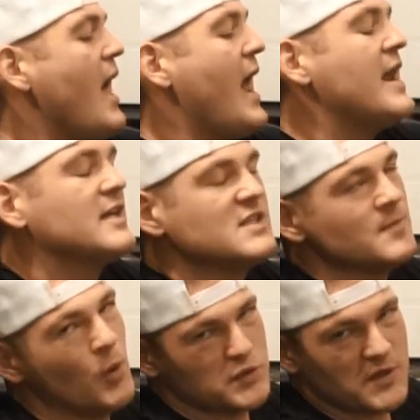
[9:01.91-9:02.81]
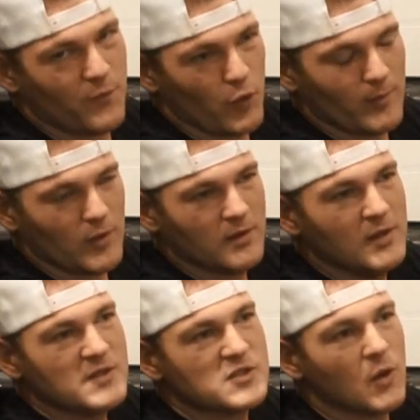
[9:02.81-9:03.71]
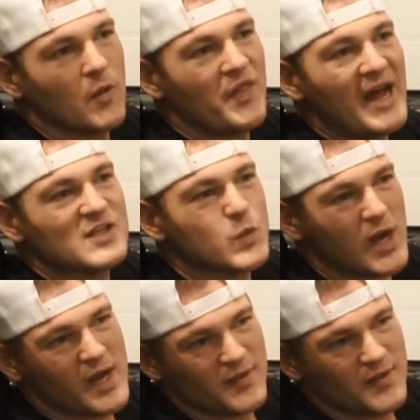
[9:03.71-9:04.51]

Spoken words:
and it's the most affordable. So that's why